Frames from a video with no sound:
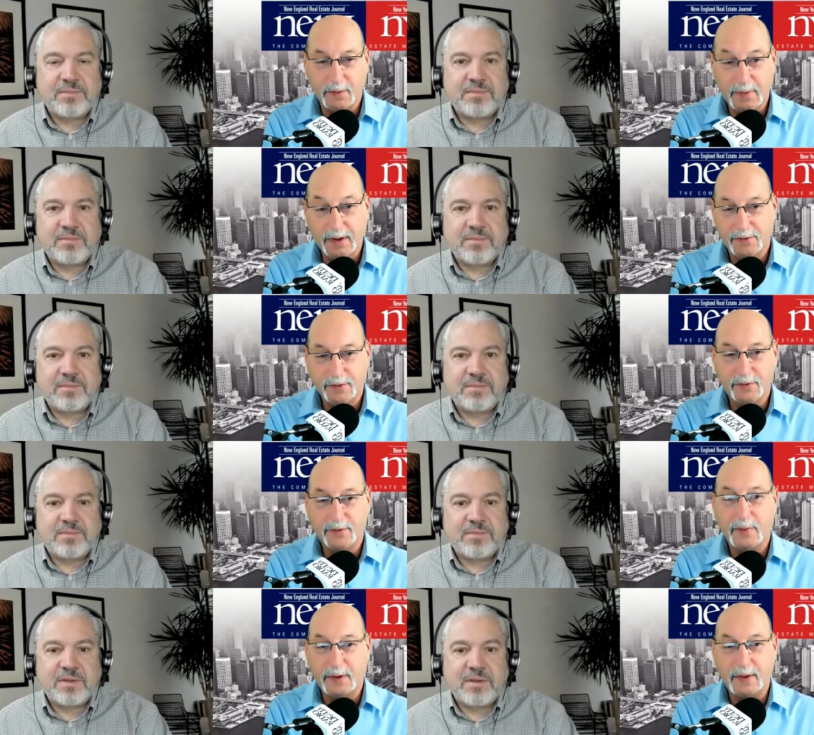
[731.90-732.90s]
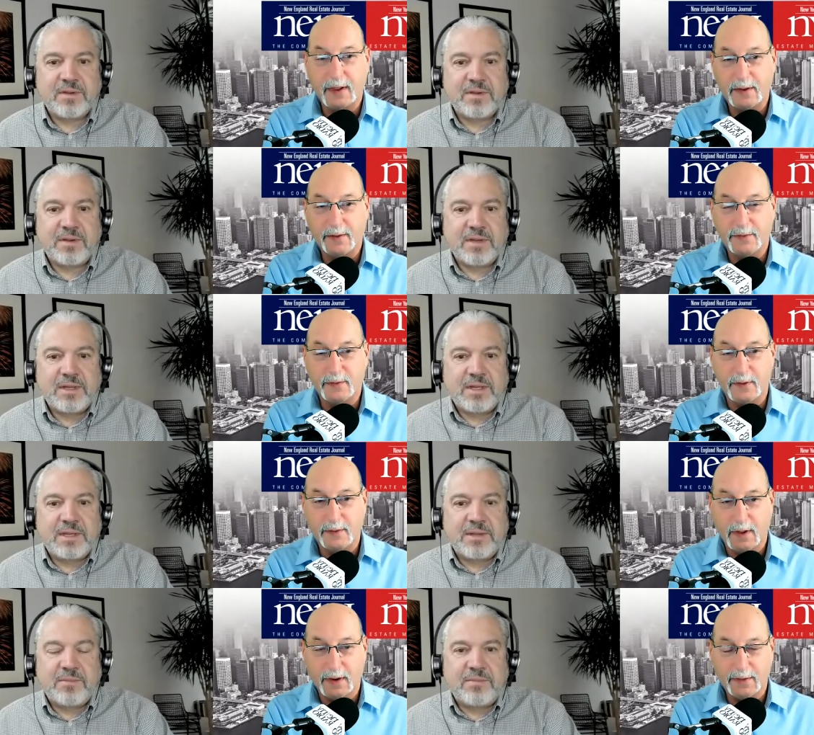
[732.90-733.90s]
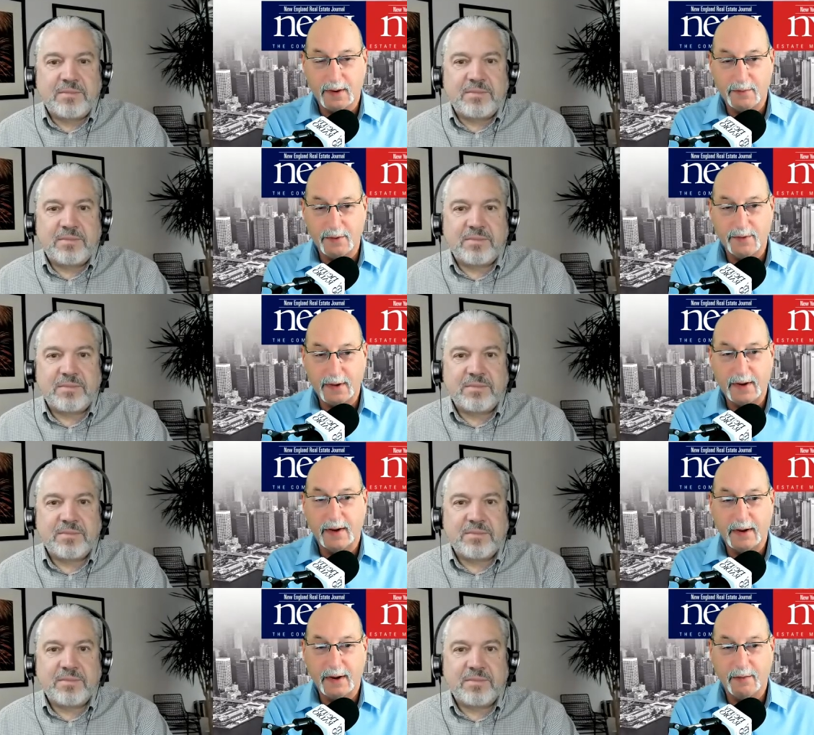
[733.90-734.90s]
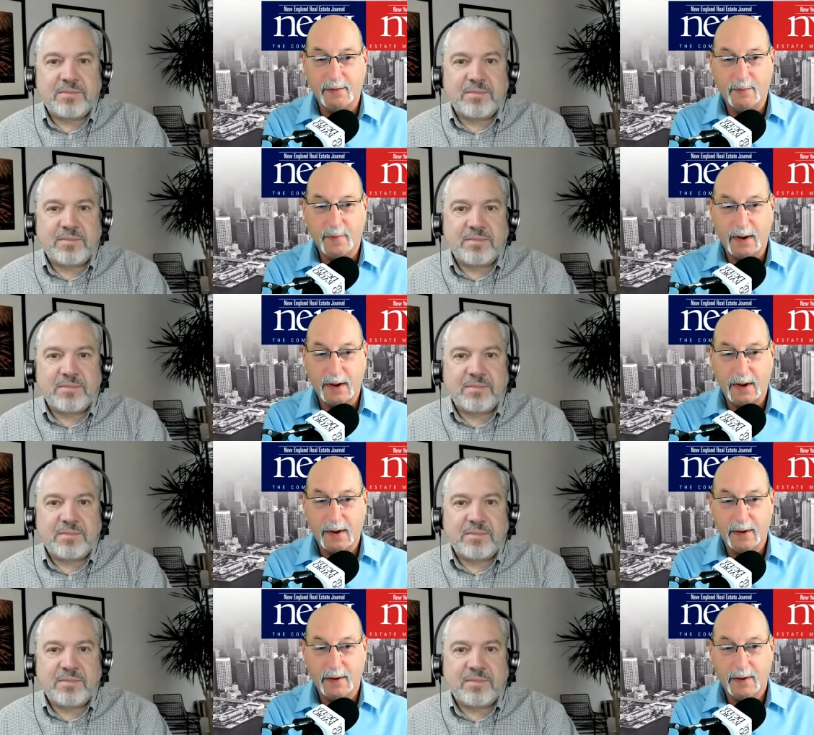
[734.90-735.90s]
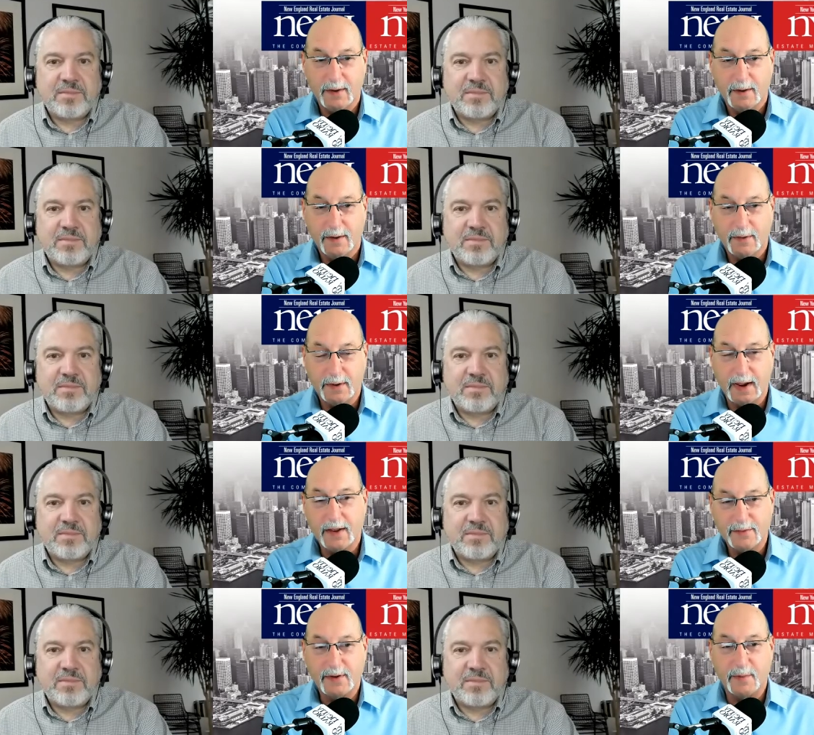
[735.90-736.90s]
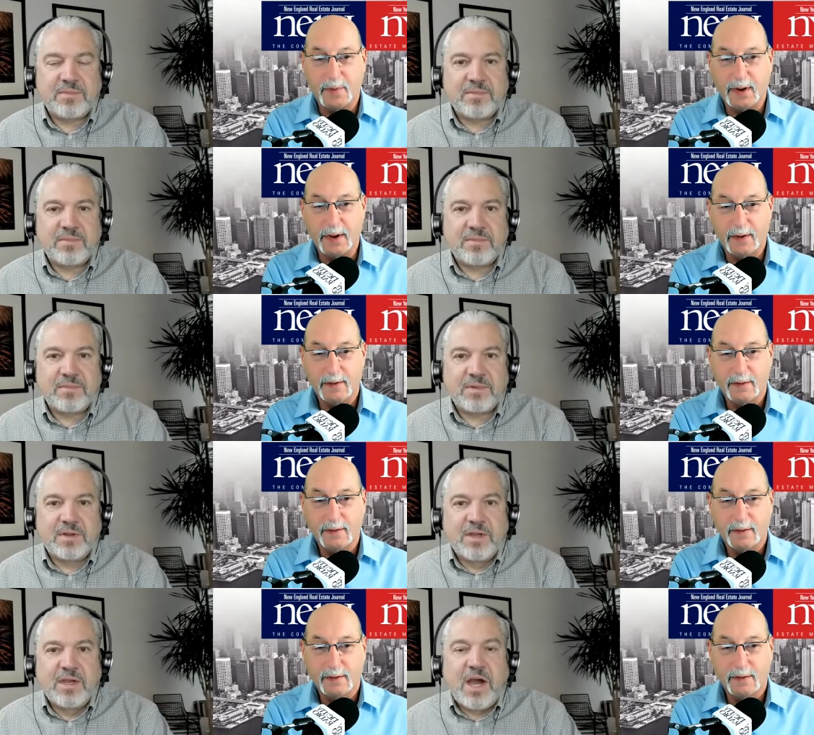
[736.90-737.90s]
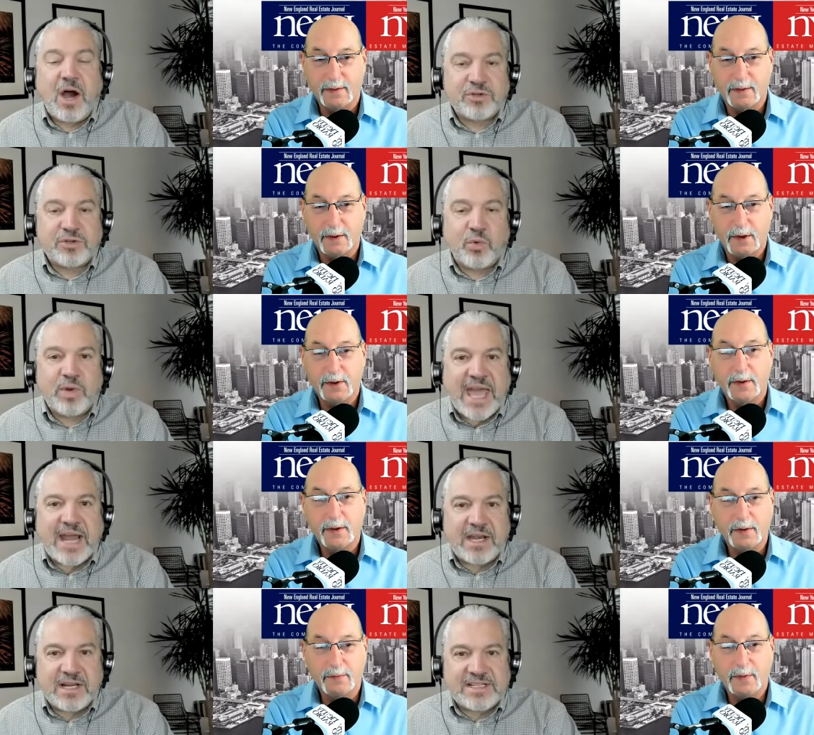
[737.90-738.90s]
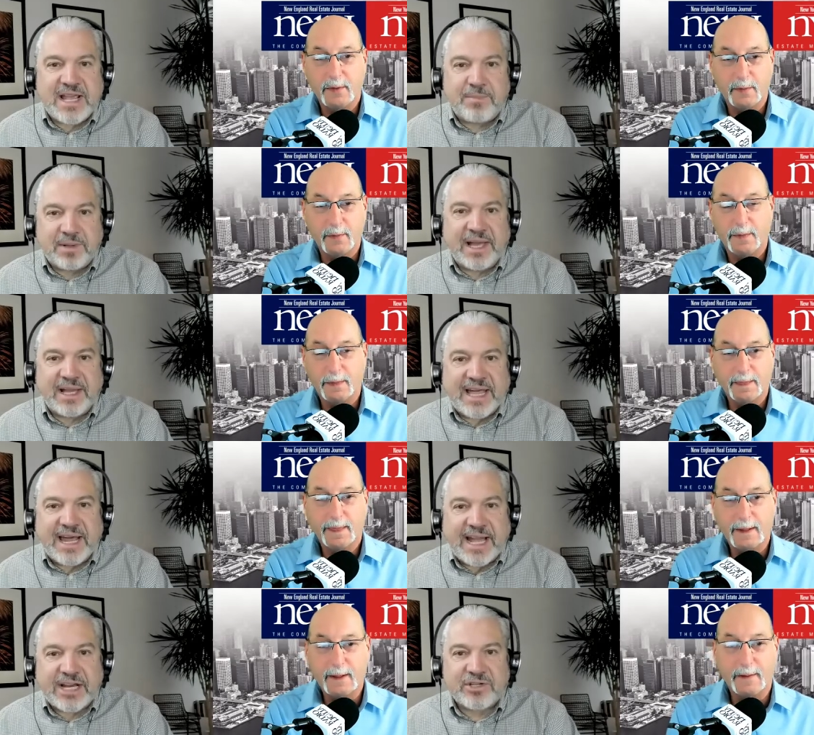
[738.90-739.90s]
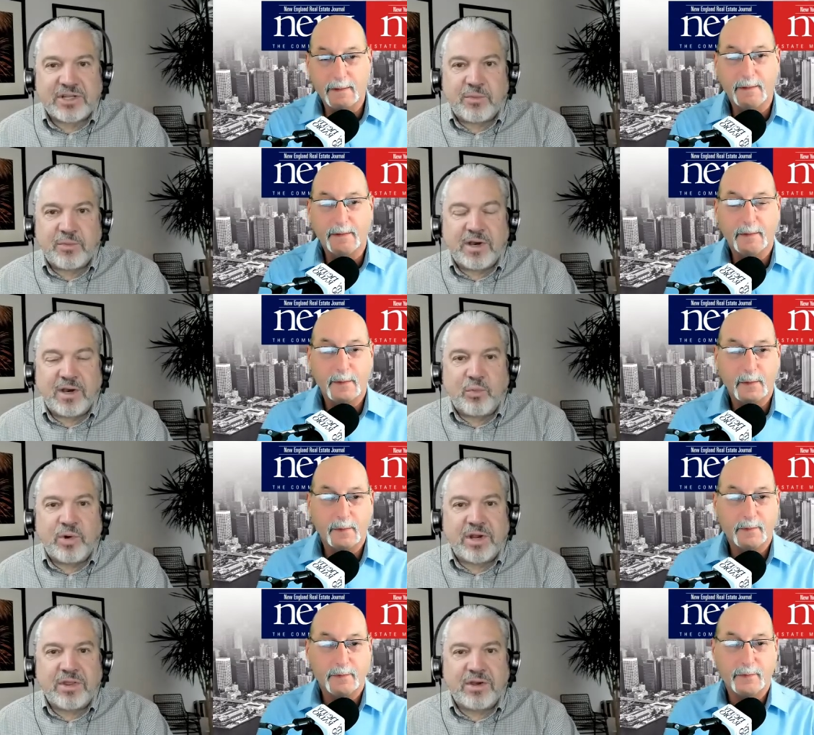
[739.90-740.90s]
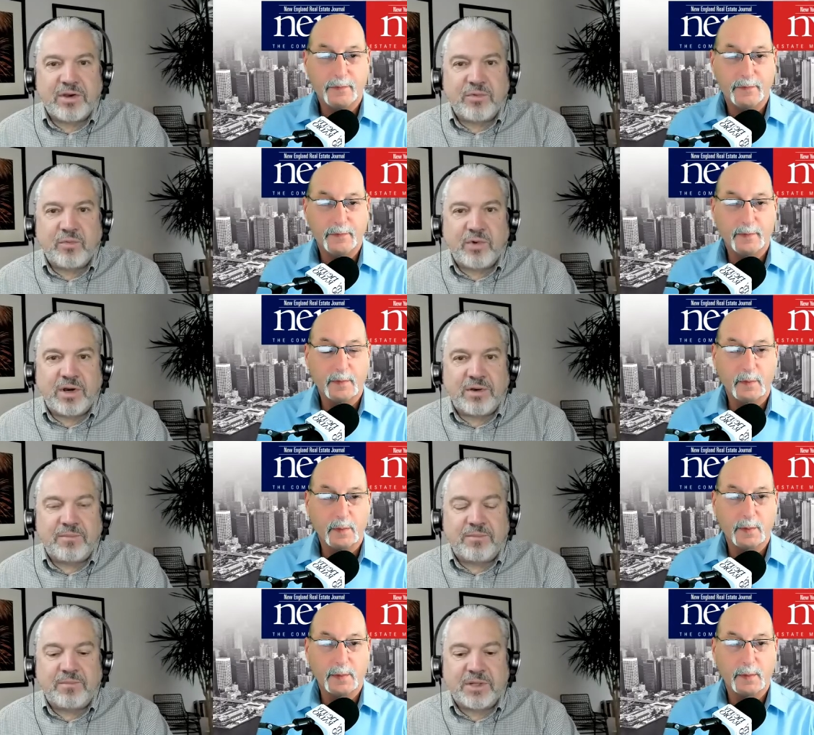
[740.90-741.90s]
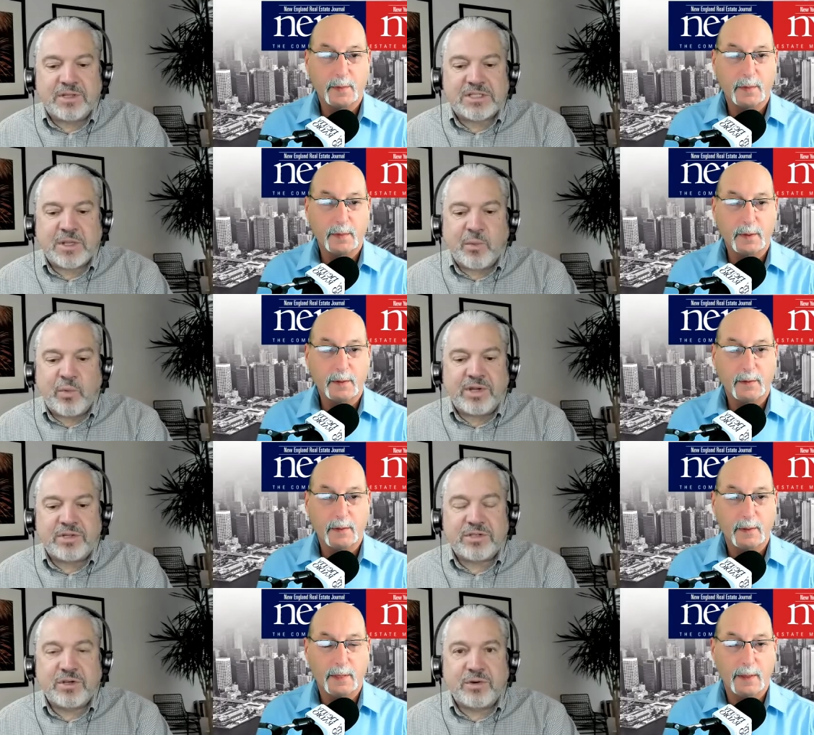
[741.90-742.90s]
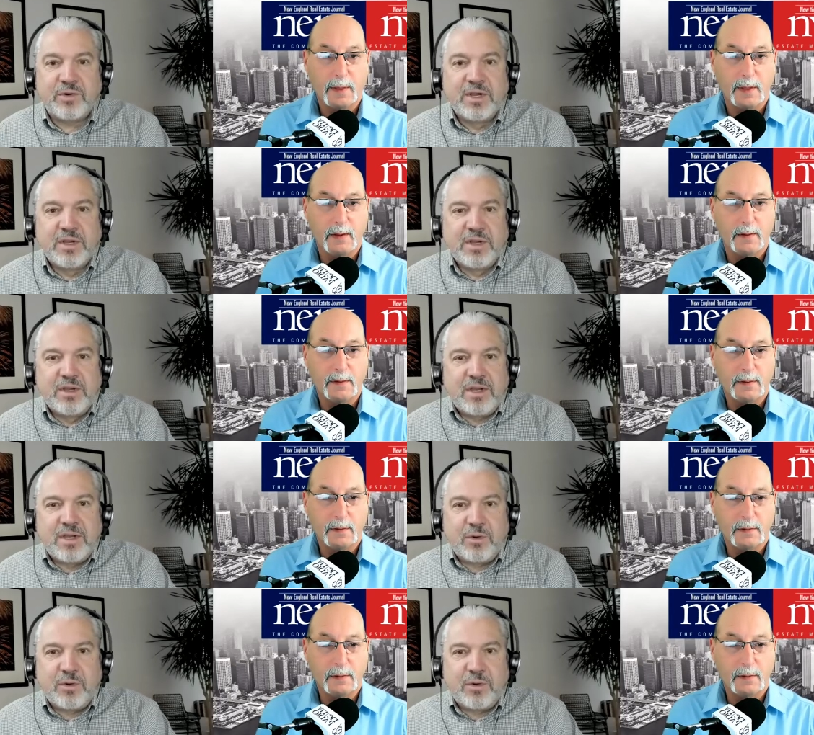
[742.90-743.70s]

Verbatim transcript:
Speaker 1: could be issues, but that a lot of times is taken care of by the gas company.
Speaker 2: Oh, so we had an example like that actually. Uh, one of the uh, buildings they went into, it